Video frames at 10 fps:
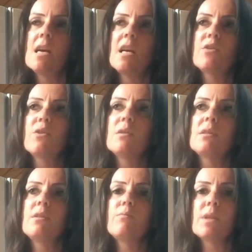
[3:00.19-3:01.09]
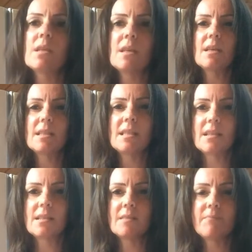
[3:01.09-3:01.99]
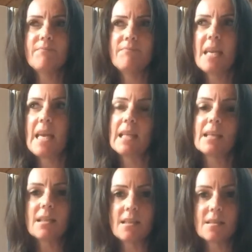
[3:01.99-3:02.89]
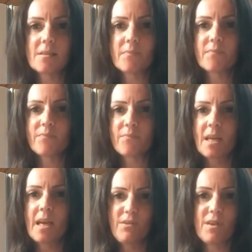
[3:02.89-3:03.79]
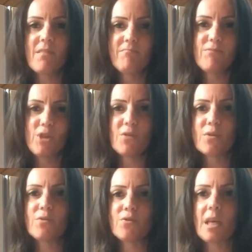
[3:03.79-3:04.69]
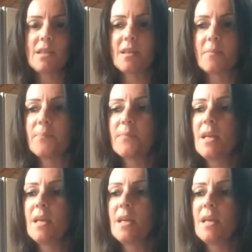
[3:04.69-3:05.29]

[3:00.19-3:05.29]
It's all done with a certain elegance in Jane Austen's writing.